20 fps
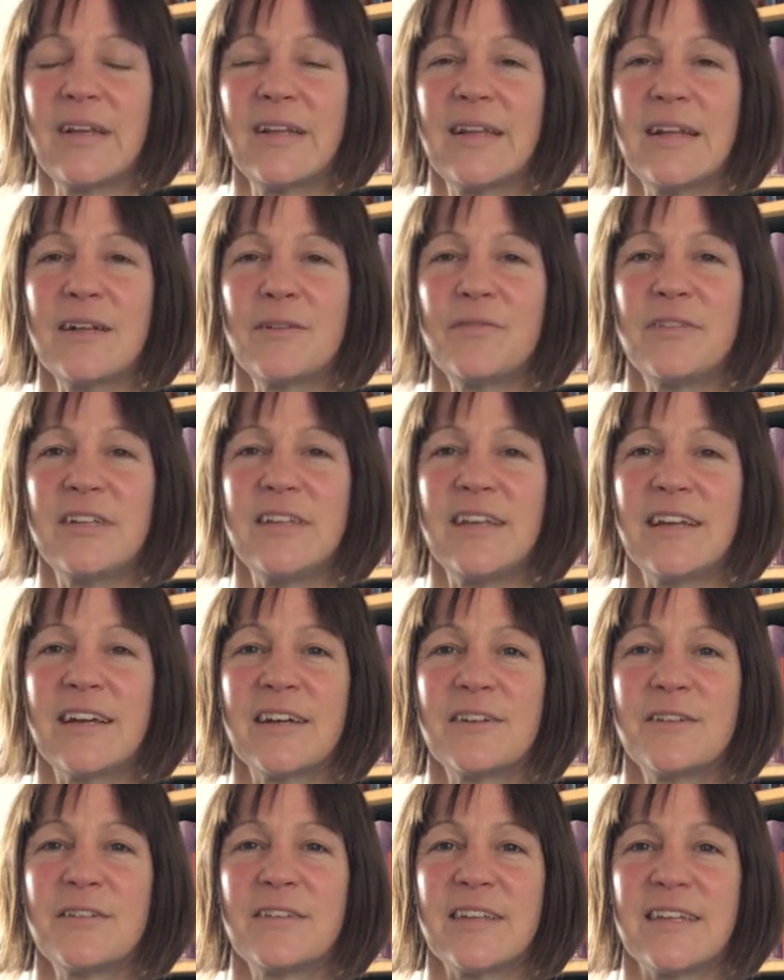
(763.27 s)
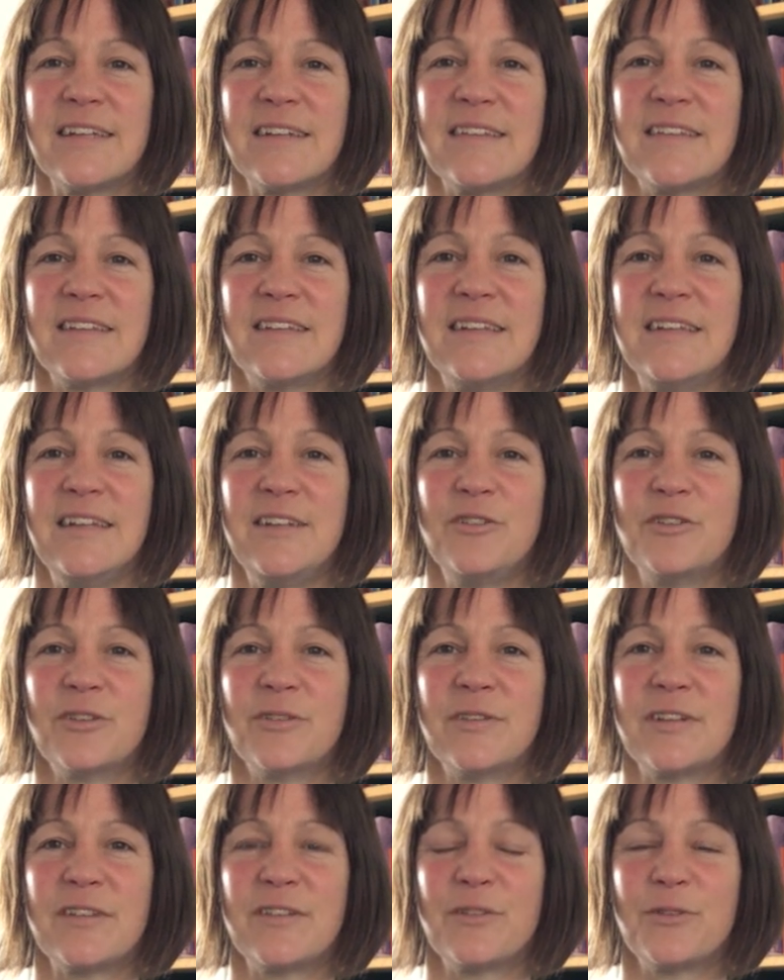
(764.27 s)
little videos. It's Nidra
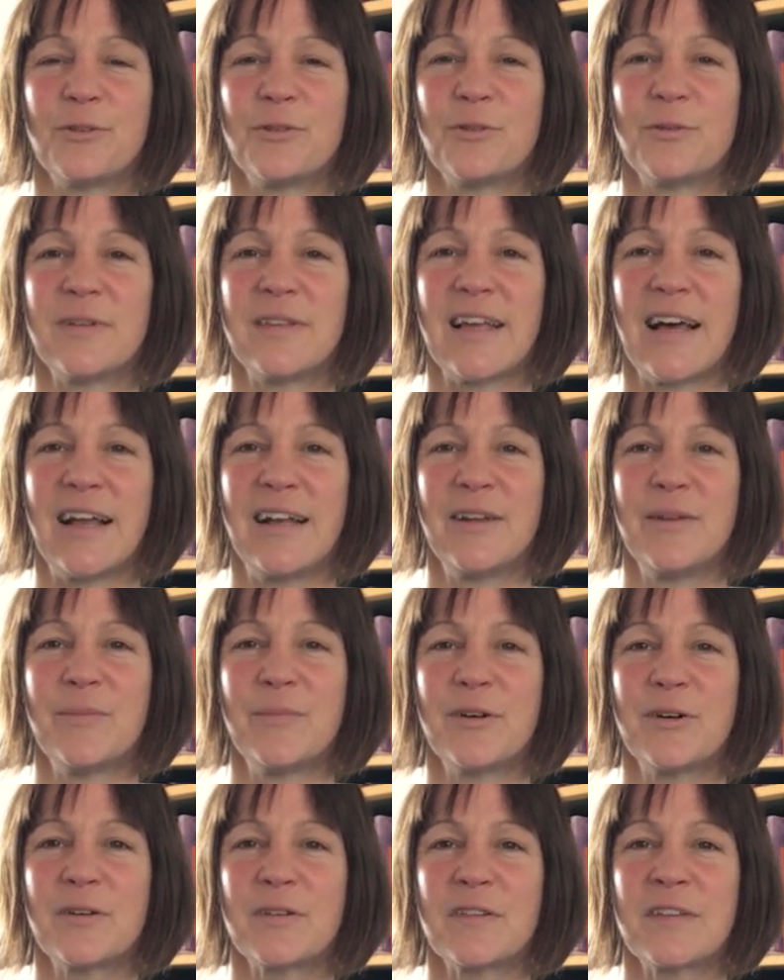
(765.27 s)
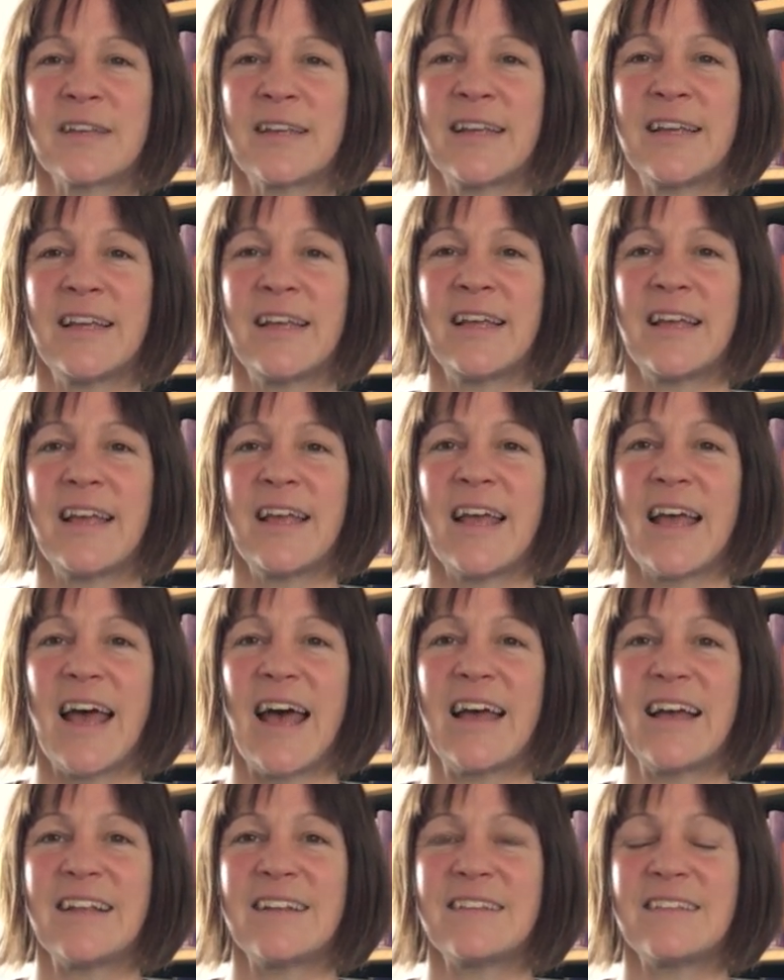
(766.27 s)
Restore with Helen Moss.
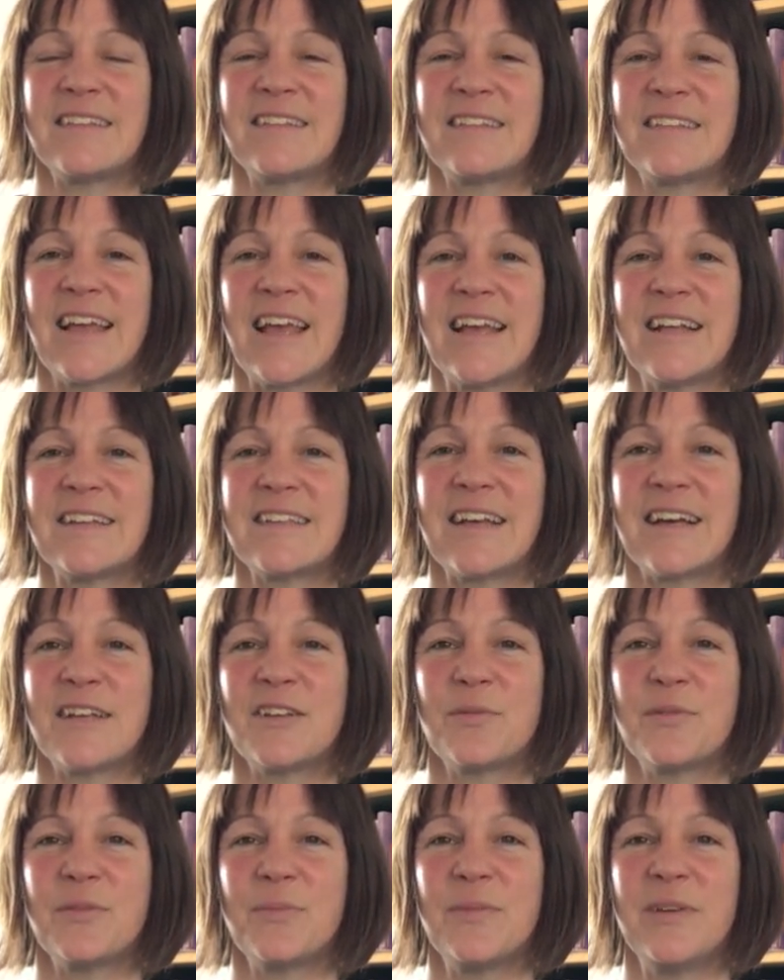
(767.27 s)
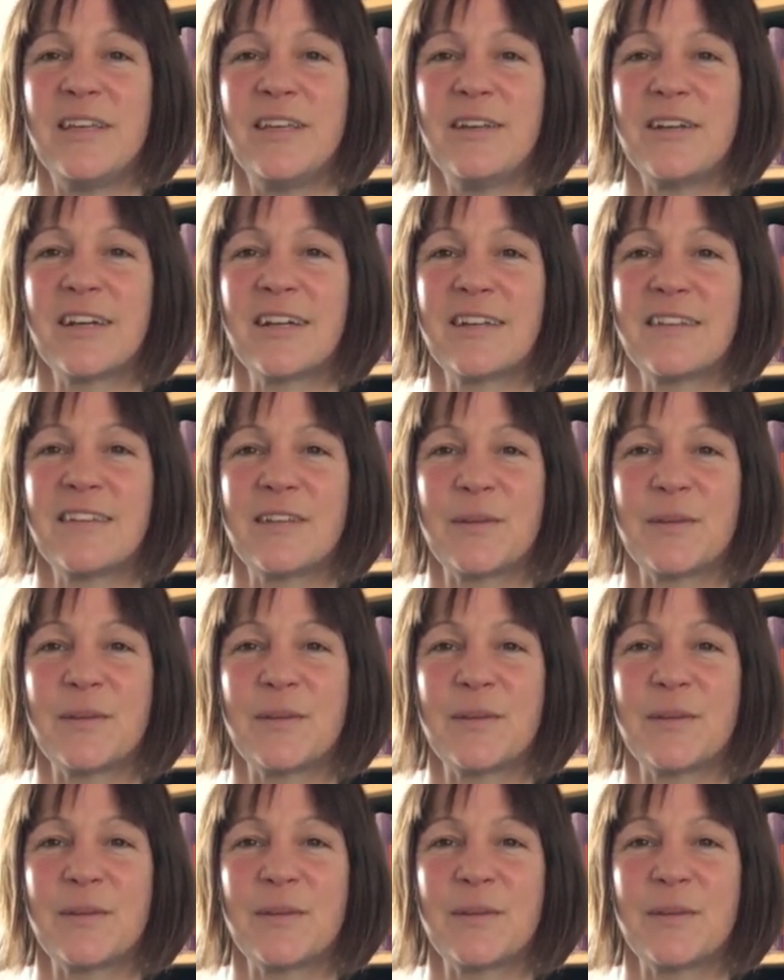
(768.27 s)
And to stay in touch with me, you can